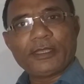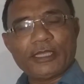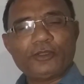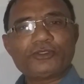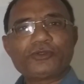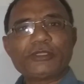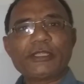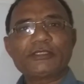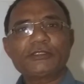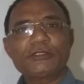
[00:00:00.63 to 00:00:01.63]
Hello
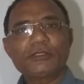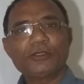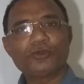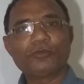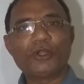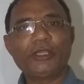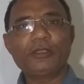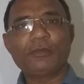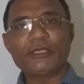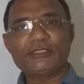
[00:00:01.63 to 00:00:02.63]
students, good
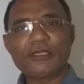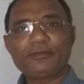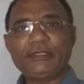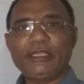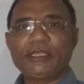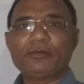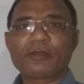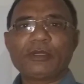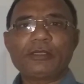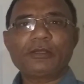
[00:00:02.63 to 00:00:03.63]
morning. Myself D.K.
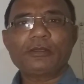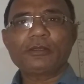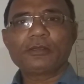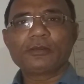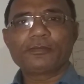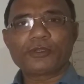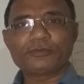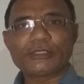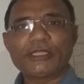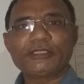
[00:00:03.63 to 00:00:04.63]
Verma from
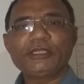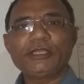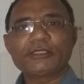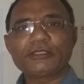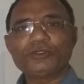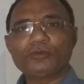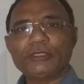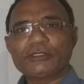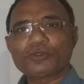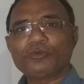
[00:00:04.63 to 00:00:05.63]
Santiniketan
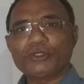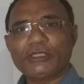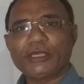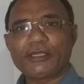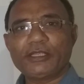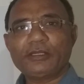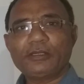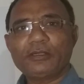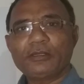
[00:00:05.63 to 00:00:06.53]
Jubilee School Motihari.